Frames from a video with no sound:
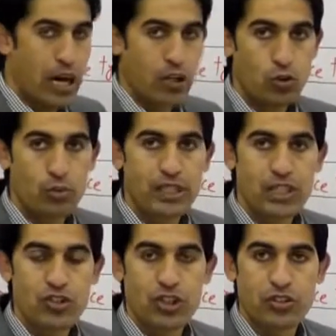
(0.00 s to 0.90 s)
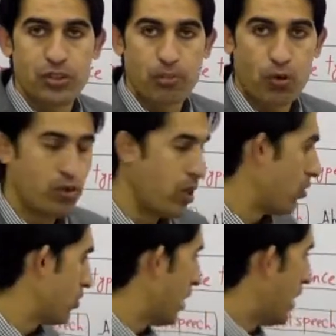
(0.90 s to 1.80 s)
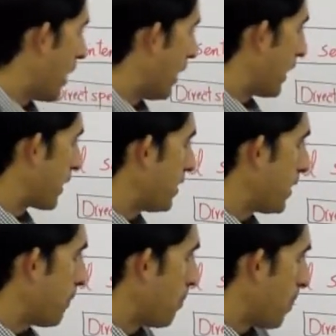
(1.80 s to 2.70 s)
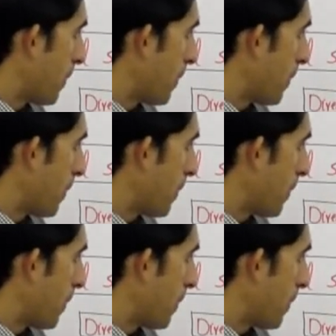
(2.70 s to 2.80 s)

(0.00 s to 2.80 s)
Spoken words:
Although we can change the pronouns, like the